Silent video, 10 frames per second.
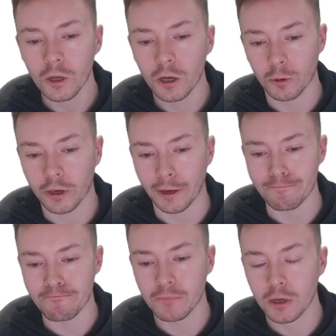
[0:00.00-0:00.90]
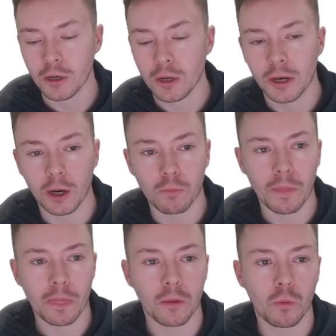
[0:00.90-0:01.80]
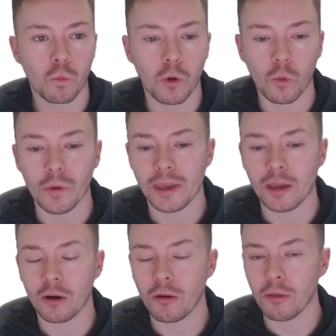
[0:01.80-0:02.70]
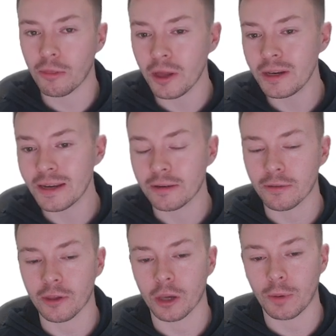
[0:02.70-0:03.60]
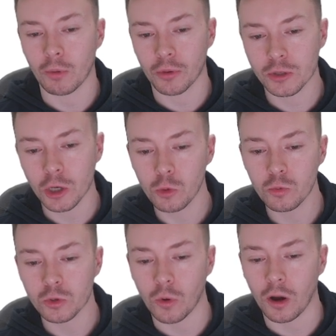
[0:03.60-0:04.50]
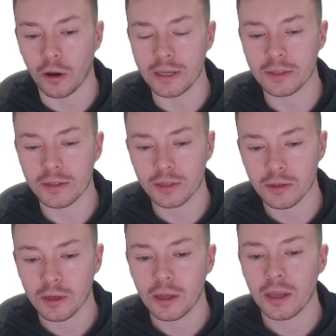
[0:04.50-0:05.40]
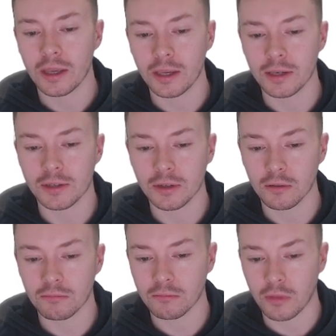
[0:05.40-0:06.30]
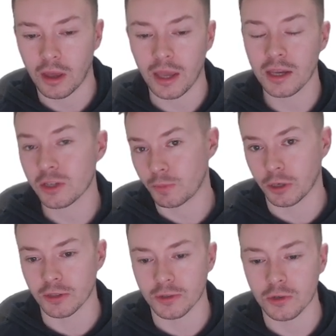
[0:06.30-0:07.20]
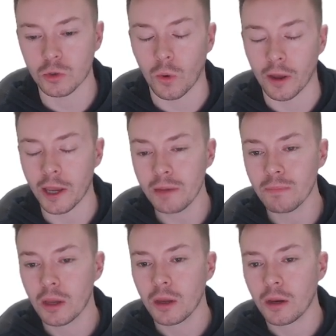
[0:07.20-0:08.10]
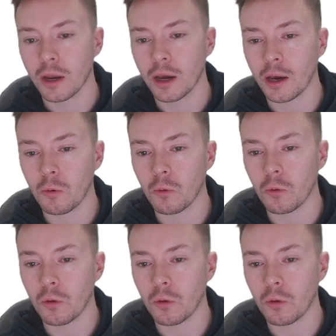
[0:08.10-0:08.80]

Okay, now what we then need to think about, well, the total height is x because it's a square. Now,